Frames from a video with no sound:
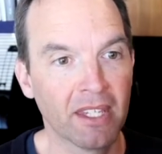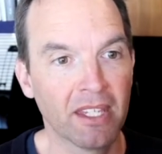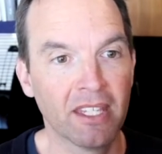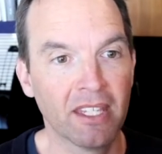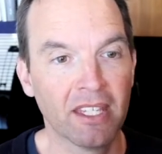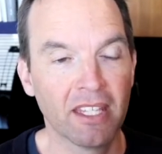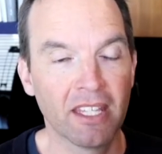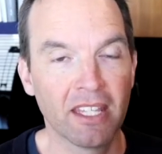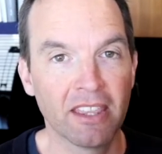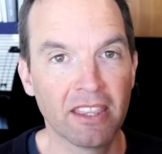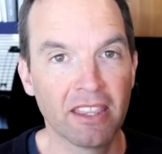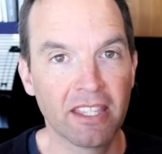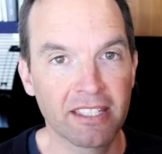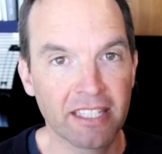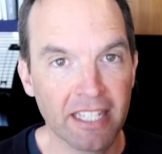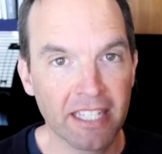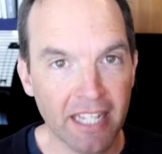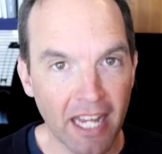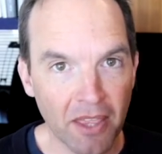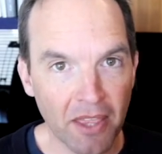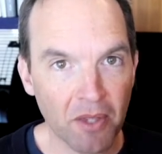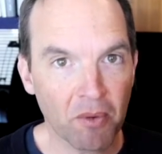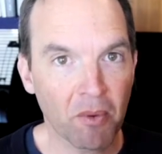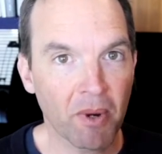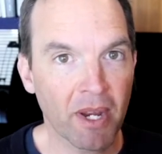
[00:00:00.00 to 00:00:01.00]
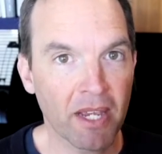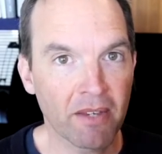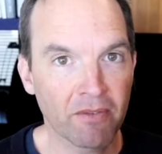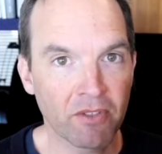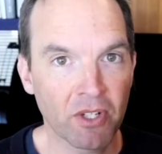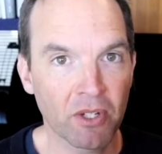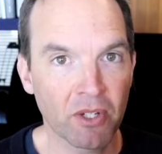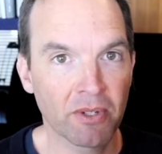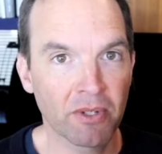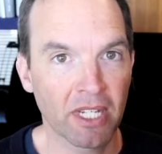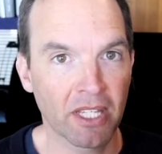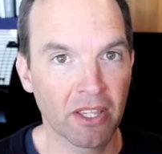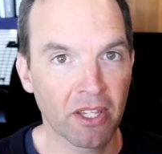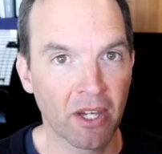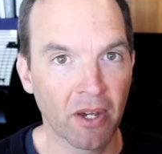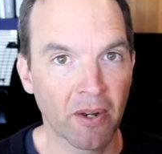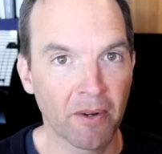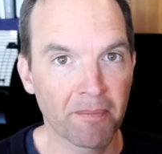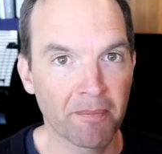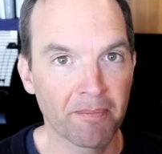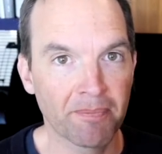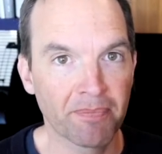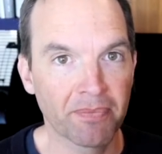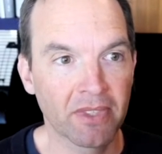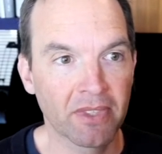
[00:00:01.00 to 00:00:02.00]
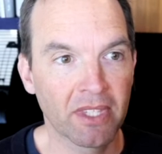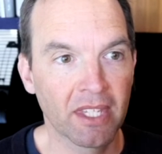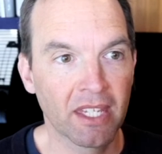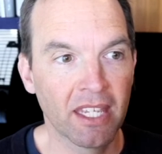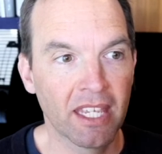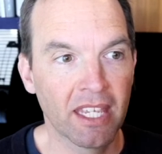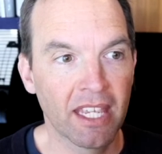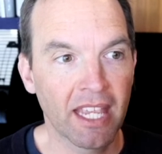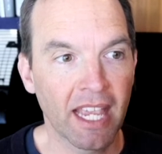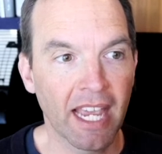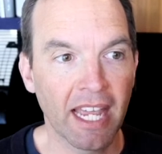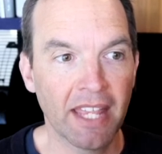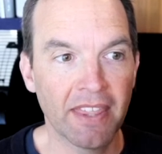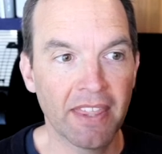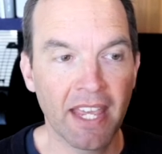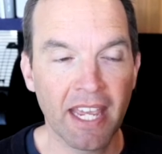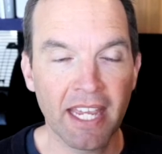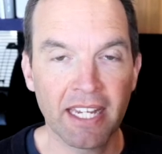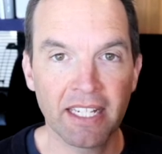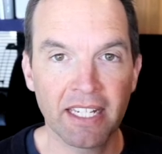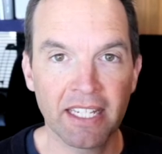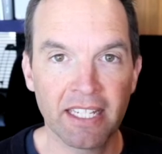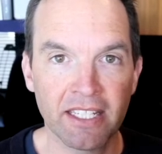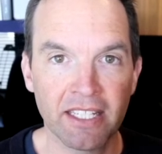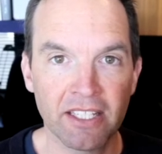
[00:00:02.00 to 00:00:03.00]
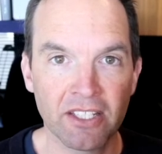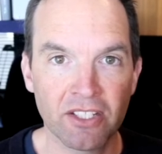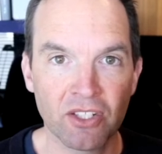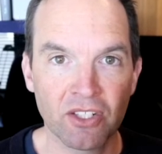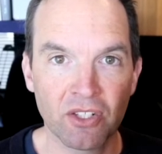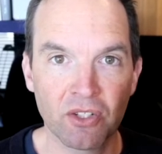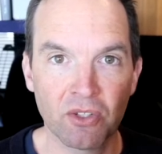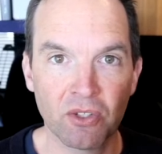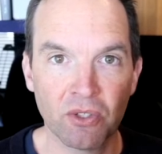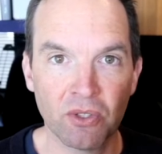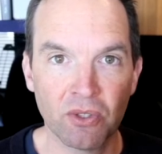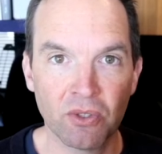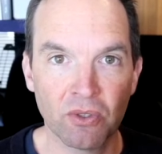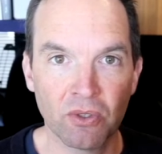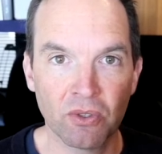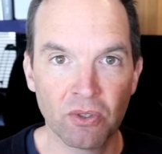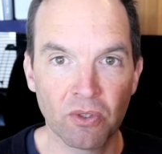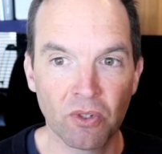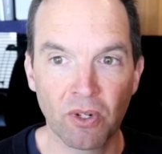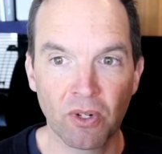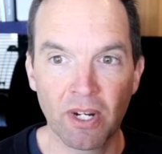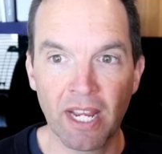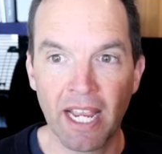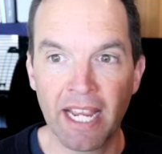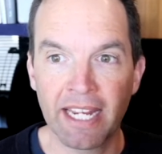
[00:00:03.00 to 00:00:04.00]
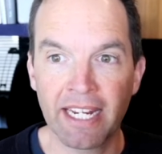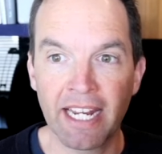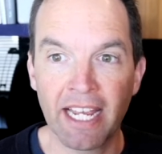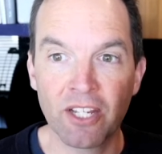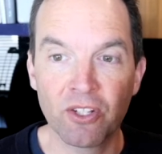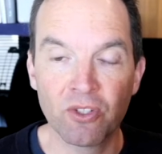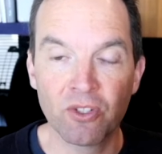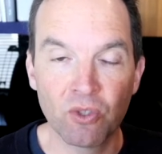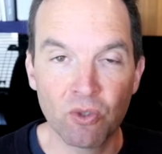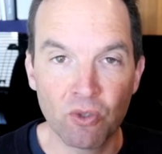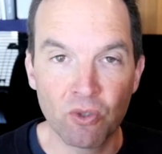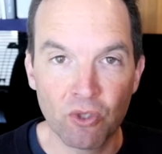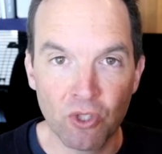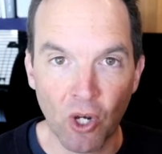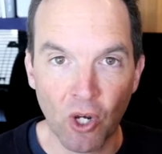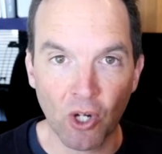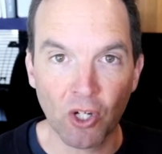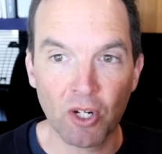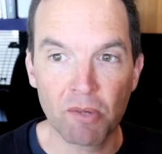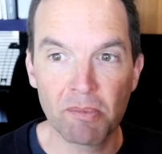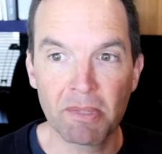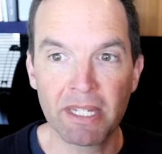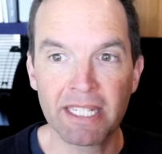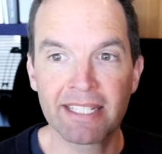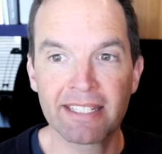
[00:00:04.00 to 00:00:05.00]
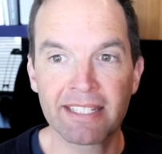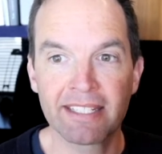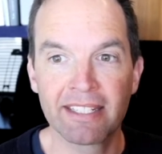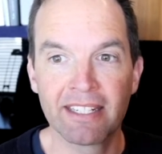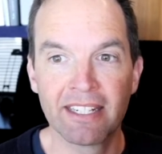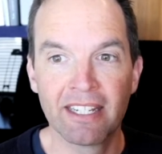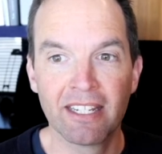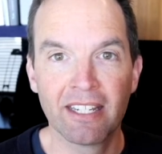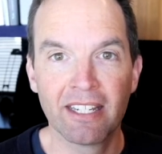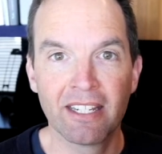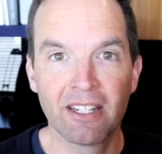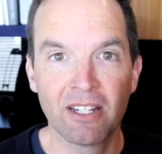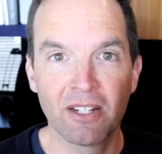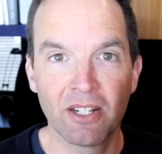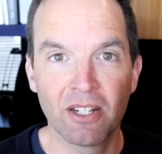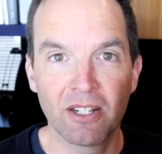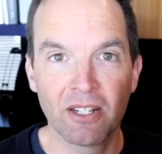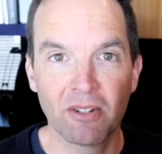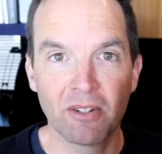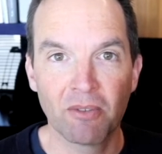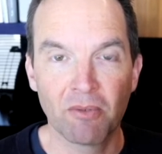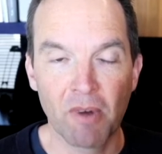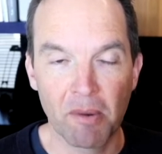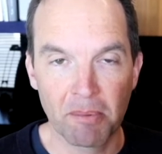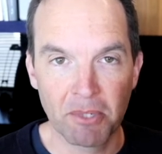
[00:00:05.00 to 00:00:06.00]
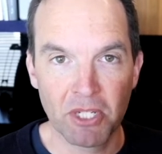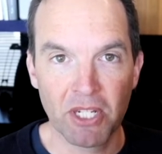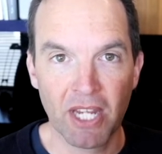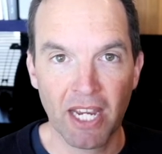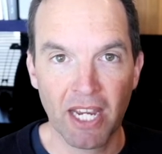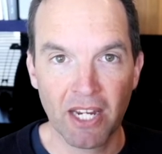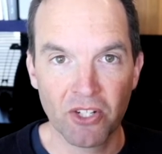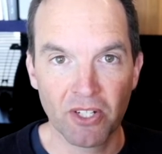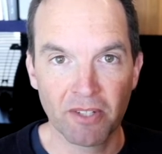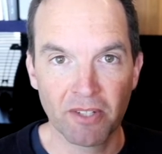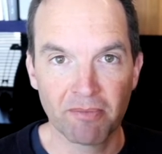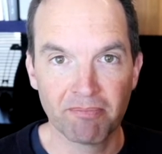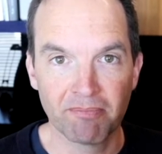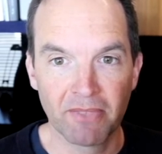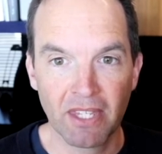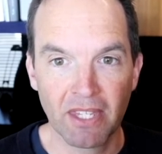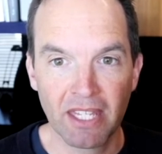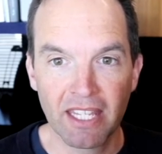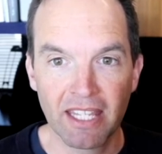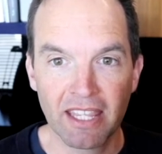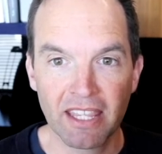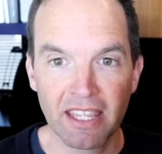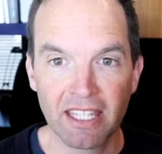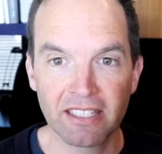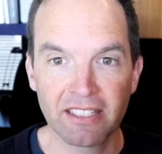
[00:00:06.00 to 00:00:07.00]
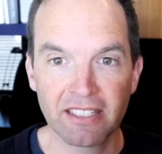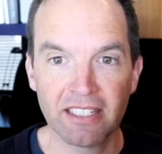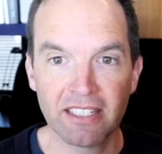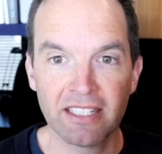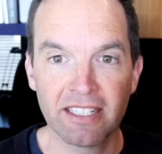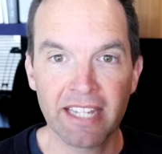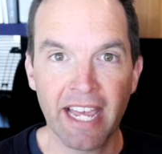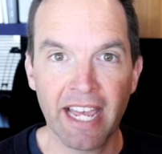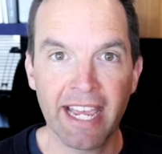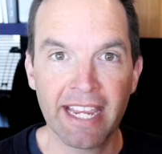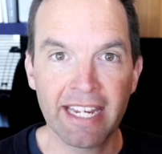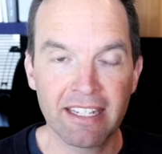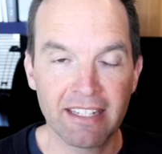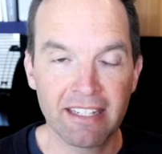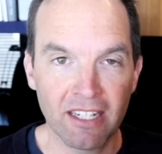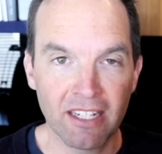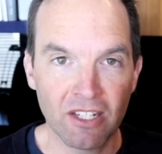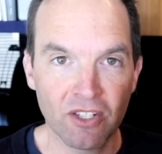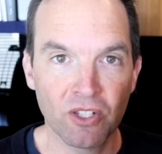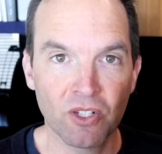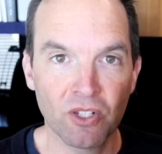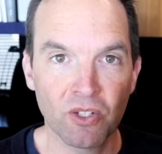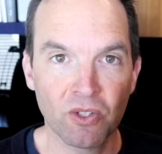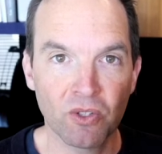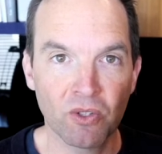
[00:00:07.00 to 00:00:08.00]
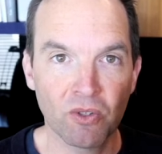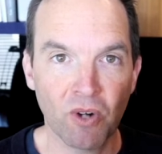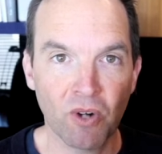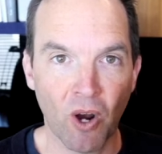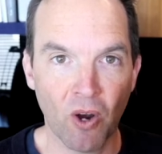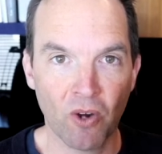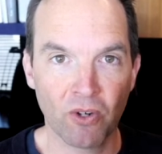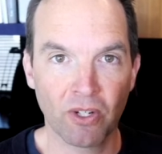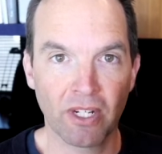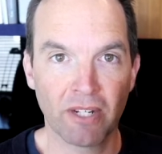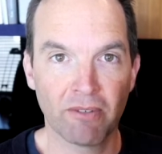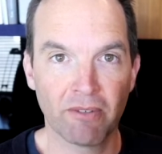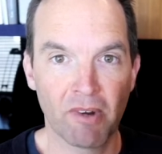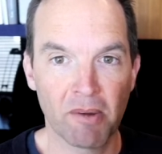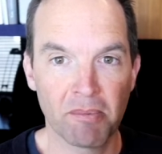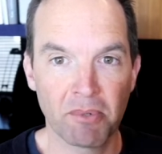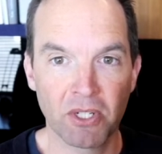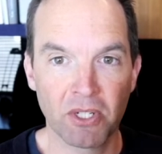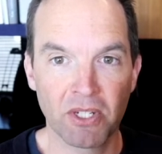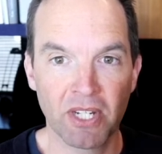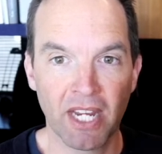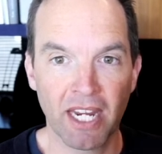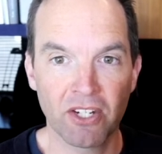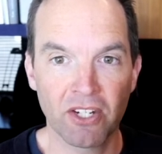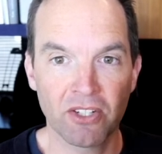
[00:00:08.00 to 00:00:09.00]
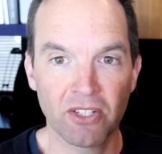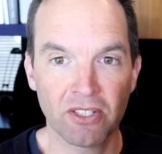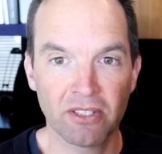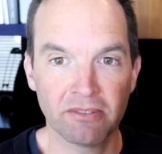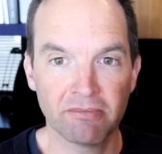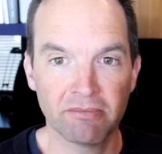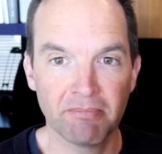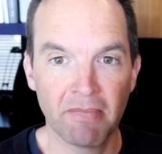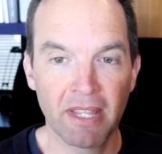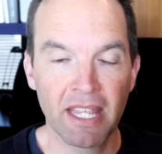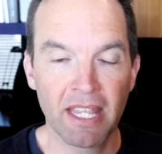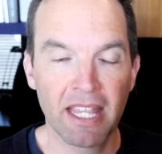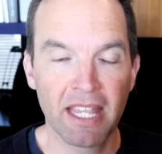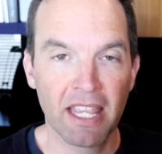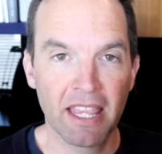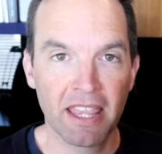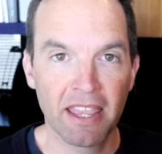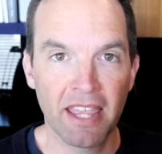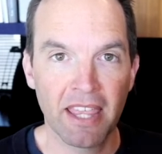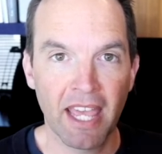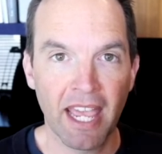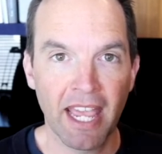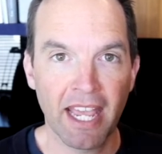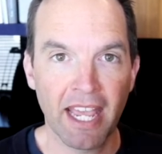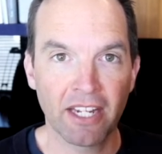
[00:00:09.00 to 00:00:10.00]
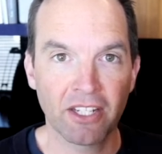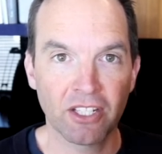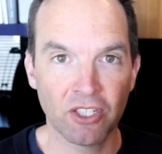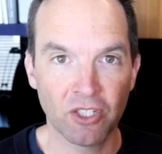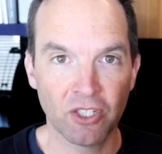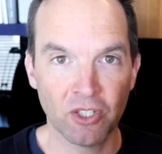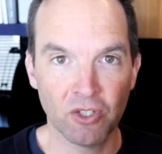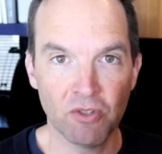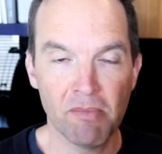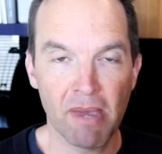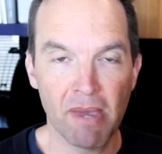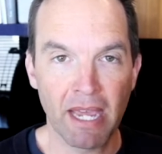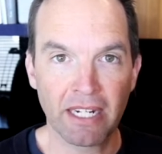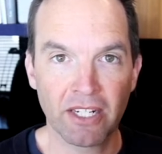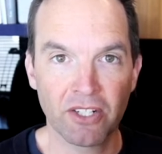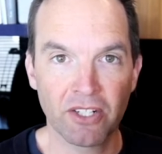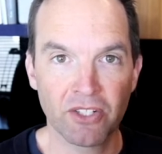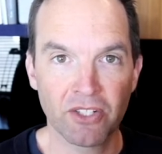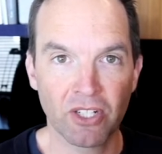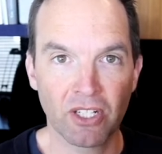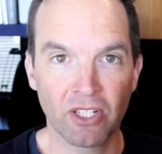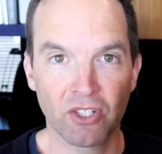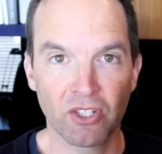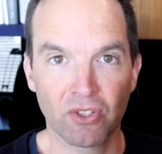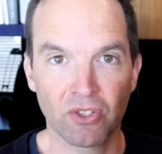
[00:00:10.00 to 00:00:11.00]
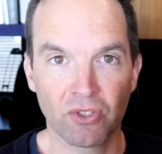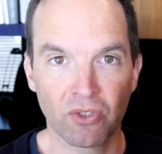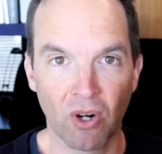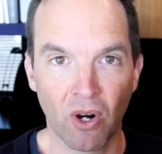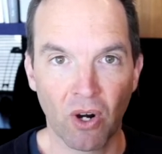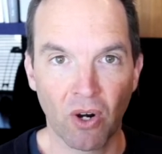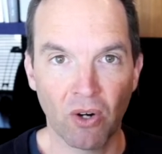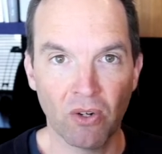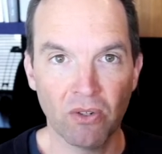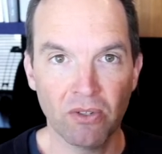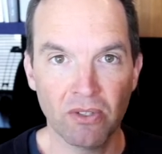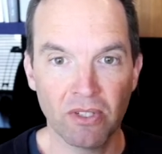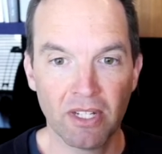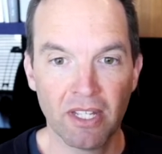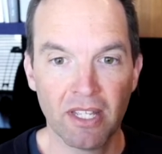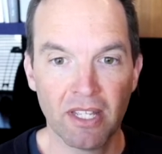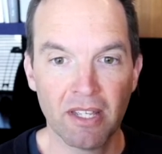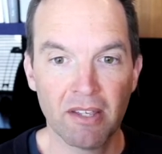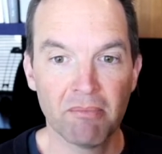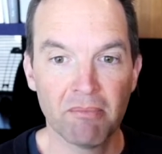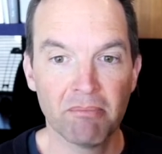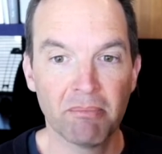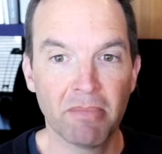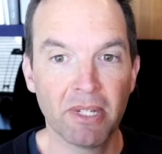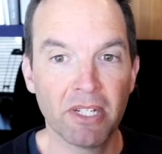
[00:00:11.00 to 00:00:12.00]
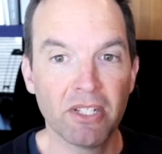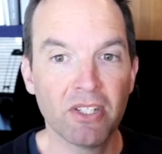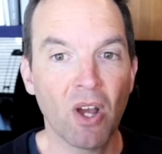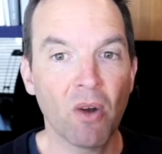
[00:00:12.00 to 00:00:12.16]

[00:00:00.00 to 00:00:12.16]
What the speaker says: There's another way of doing it though, and that is to create a pseudonymous reputation. This is a digital-only reputation that you manage and control, but no one